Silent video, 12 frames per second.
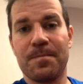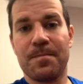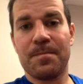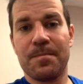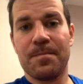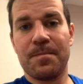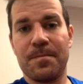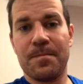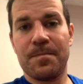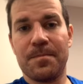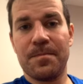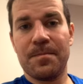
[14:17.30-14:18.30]

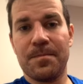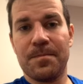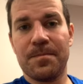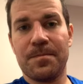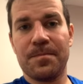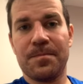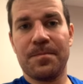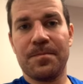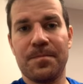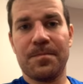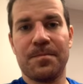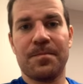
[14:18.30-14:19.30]

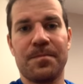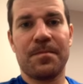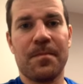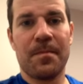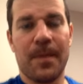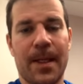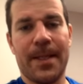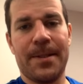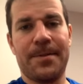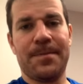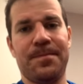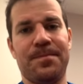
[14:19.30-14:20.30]

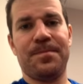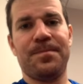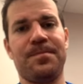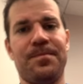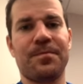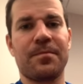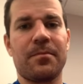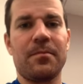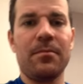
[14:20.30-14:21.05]
The person shown says nothing.